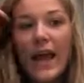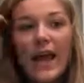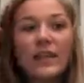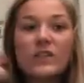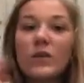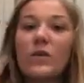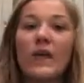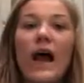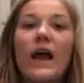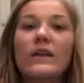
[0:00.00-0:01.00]
And so
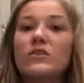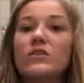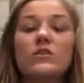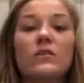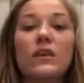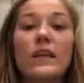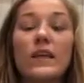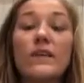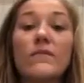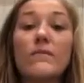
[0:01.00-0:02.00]
that just
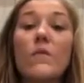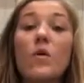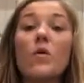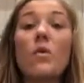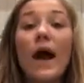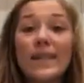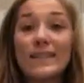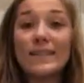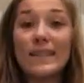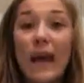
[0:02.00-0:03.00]
even more
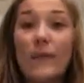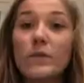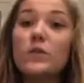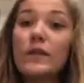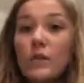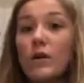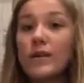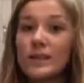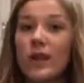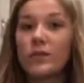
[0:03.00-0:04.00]
widens the gap between North
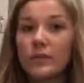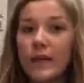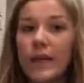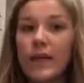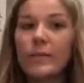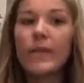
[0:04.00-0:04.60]
and South Korea.